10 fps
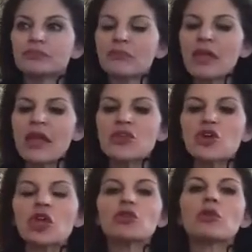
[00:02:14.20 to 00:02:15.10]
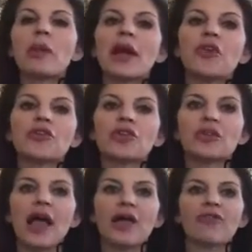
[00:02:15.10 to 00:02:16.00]
And you can look back over your
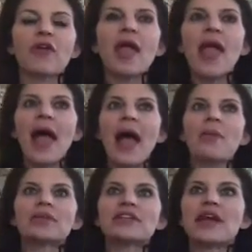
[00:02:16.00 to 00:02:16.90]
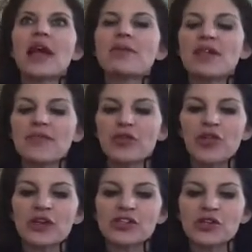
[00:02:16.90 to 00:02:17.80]
life. How many times have you
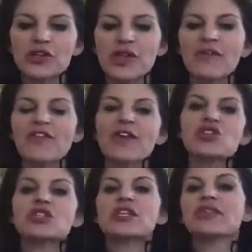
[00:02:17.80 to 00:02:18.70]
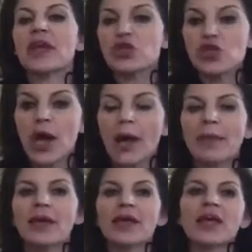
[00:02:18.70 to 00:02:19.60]
thought to yourself, if I just get that job,
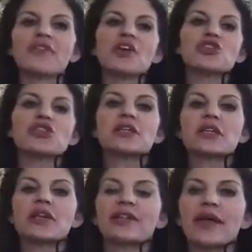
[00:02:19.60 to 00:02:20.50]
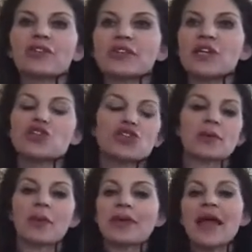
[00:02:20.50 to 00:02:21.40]
if I just get into that relationship?
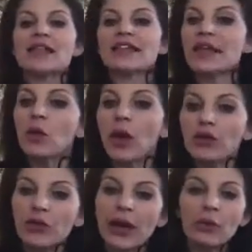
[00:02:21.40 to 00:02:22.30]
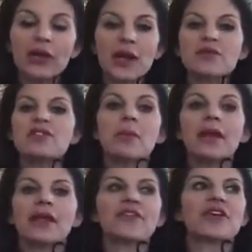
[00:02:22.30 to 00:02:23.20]
I mean, ask anyone, right? When it comes to
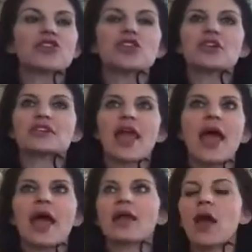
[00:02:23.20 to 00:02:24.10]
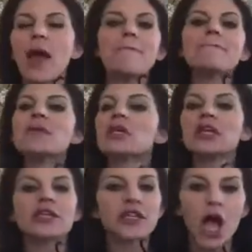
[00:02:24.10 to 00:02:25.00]
money, if I just had $1
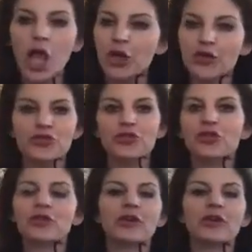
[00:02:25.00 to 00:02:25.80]
million, or